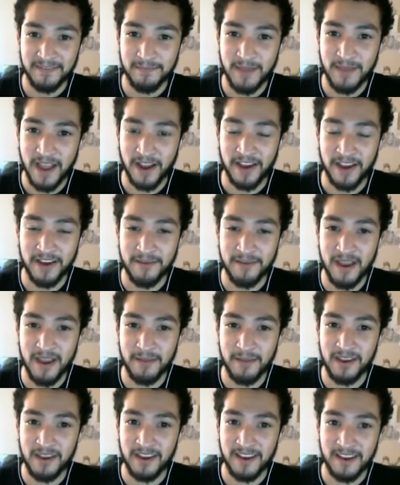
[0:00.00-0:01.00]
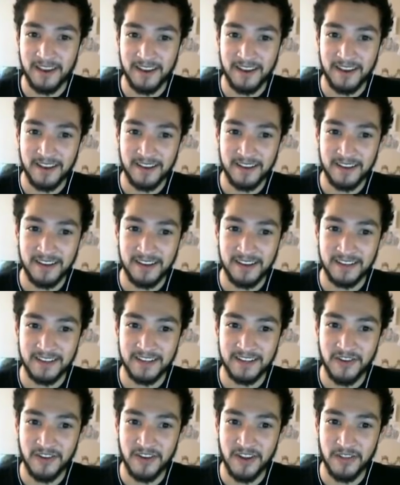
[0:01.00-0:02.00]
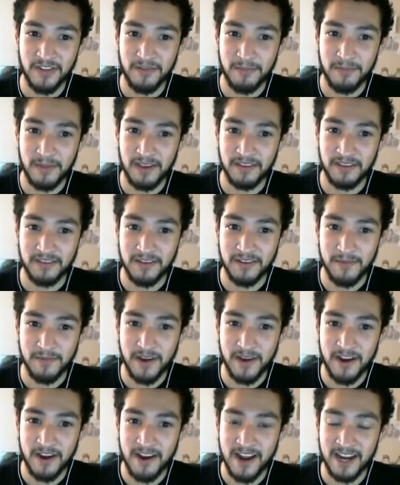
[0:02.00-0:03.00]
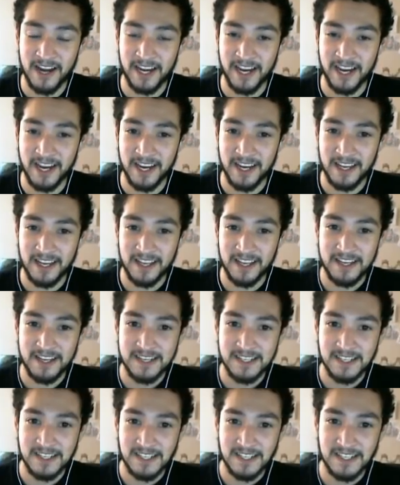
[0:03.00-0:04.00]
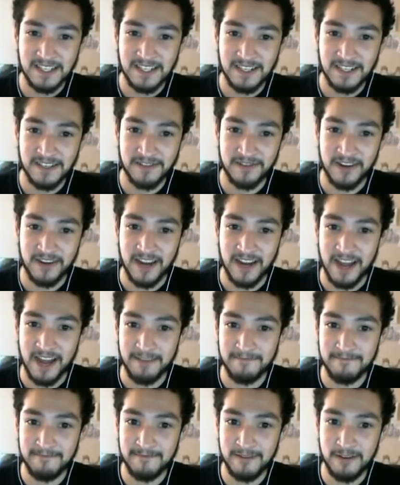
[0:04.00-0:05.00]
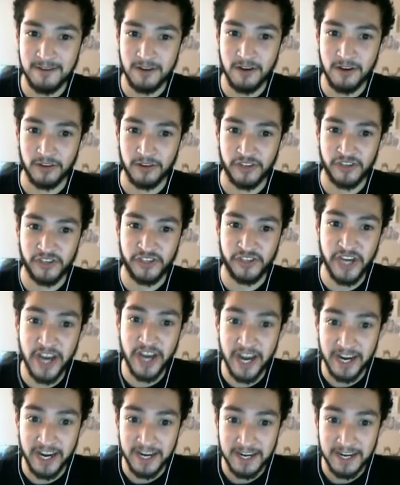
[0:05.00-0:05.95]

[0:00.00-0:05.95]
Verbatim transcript: Back here, maybe? Is there another me somewhere around here? Oh, oh shit!